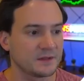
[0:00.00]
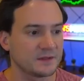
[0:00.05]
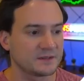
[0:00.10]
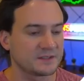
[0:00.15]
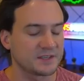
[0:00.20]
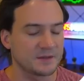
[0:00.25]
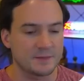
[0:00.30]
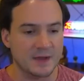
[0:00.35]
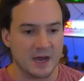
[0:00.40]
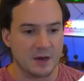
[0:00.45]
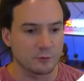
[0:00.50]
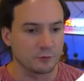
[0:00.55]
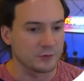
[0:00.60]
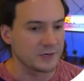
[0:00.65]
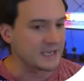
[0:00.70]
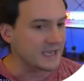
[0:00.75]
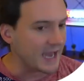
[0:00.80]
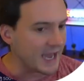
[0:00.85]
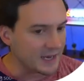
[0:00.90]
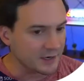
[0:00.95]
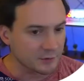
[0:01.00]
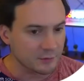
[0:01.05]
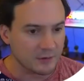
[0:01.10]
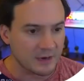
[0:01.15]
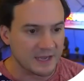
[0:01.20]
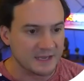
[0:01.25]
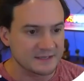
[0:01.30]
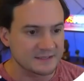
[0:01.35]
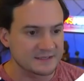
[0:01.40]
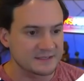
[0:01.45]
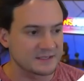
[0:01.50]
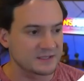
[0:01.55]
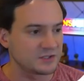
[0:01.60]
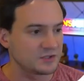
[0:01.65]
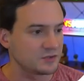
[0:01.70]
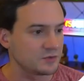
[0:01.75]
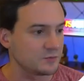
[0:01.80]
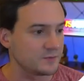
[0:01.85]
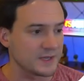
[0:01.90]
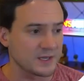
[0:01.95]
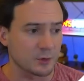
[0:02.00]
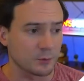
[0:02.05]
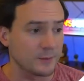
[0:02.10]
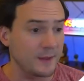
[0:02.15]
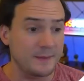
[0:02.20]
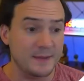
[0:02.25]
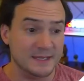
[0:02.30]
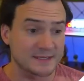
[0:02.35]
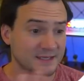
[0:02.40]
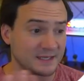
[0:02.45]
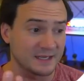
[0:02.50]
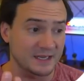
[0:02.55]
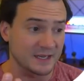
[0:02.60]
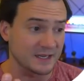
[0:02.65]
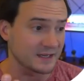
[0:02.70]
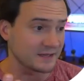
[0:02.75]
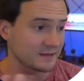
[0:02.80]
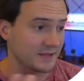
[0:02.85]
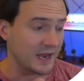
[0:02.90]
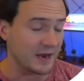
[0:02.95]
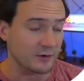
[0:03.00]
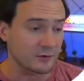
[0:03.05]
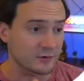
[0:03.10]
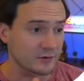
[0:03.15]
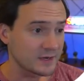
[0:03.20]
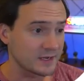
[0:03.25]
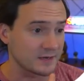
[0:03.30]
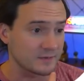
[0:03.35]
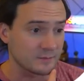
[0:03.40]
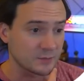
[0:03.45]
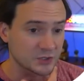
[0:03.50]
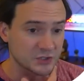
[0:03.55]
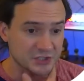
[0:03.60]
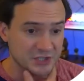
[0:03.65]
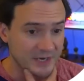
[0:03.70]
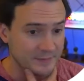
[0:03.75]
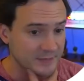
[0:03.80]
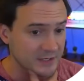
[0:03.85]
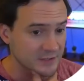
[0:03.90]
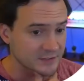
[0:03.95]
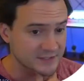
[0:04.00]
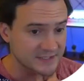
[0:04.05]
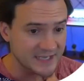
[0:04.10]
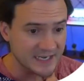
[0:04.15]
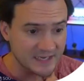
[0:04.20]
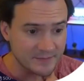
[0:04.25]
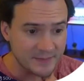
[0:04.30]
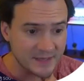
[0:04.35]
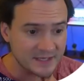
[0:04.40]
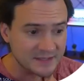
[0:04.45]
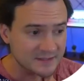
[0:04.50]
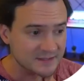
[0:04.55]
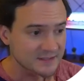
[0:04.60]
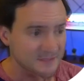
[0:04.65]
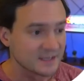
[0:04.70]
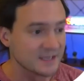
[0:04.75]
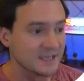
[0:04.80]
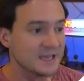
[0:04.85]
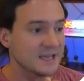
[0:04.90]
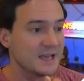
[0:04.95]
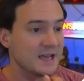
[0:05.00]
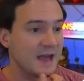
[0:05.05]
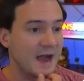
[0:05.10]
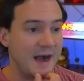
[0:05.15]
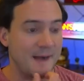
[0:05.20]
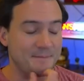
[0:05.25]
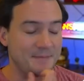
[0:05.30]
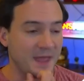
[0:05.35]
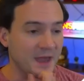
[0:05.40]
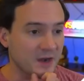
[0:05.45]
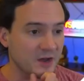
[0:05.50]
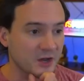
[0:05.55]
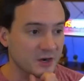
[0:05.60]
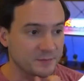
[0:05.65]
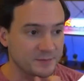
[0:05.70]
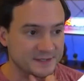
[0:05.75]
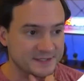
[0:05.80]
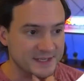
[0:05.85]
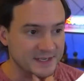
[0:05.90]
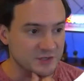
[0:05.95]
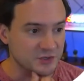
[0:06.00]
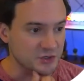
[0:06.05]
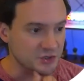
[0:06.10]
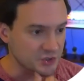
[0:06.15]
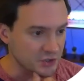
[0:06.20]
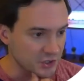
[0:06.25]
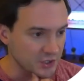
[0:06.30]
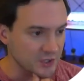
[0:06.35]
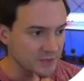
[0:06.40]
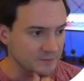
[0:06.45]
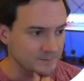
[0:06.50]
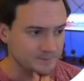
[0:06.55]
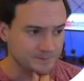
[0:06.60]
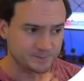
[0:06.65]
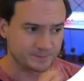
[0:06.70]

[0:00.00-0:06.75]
somehow recategorized to be, or maybe it's like a error in Merch Dominator's database. I'm not 100% sure.